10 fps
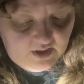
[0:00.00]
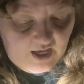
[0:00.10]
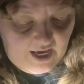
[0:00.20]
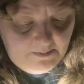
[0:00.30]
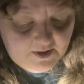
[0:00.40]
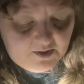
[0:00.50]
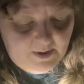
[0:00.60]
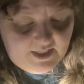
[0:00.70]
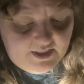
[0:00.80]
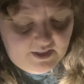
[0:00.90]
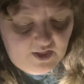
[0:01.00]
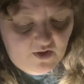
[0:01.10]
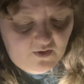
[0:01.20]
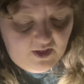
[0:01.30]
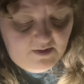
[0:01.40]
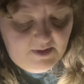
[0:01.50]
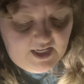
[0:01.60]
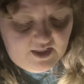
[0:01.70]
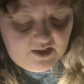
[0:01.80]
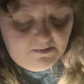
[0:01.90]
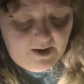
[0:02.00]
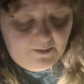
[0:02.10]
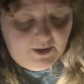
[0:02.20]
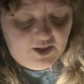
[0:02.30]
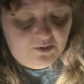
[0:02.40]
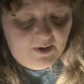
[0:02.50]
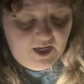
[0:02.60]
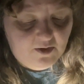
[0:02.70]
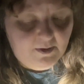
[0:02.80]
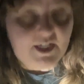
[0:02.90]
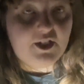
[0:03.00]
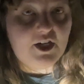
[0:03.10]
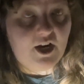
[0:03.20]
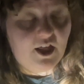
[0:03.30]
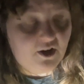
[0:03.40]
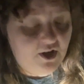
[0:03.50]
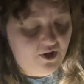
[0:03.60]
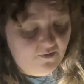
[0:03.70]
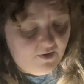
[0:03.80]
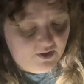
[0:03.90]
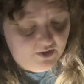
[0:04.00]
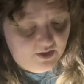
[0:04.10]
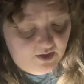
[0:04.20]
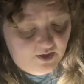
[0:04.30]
Hyperspace is the only means by which we could reach another universe.